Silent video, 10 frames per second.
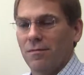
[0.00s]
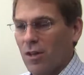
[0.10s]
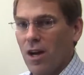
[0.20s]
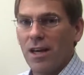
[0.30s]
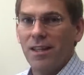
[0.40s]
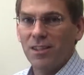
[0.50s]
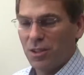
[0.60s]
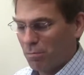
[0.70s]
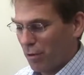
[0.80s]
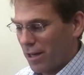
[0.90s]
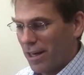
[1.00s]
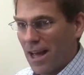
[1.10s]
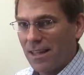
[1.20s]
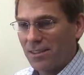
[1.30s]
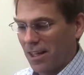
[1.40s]
Hi, this is Brett at
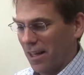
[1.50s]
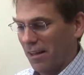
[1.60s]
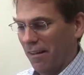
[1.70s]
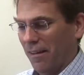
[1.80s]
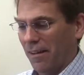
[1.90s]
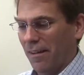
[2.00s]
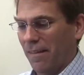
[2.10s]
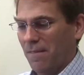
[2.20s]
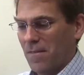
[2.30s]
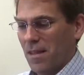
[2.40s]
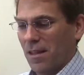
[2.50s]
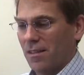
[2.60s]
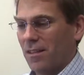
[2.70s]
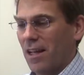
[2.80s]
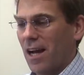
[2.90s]
ASKA.
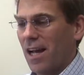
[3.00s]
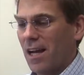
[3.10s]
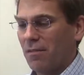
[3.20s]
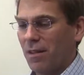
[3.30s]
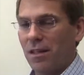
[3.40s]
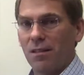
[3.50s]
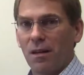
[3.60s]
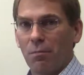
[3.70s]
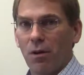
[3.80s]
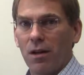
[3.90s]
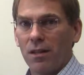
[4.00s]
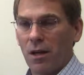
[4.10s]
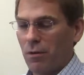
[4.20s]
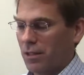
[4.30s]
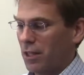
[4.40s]
Today I have a product
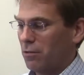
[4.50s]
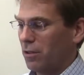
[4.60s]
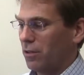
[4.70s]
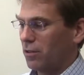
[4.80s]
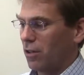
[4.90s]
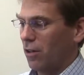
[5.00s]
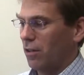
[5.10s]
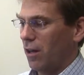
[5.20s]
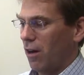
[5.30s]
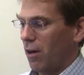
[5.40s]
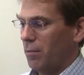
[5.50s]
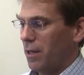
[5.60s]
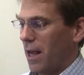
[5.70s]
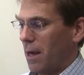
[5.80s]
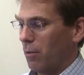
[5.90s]
I want to introduce called the
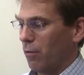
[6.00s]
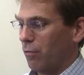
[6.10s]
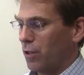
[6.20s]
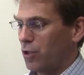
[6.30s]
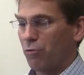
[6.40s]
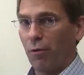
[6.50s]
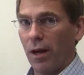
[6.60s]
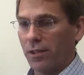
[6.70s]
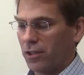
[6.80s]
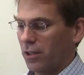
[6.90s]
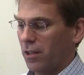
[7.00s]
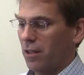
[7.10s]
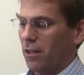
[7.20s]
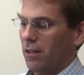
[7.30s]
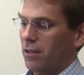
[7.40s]
Arm & Hammer Fridge Fresh.
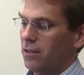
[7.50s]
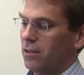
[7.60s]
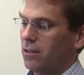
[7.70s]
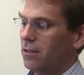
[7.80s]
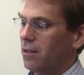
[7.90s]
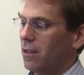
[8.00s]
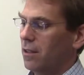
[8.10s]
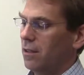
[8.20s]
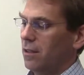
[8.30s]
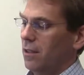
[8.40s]
This is a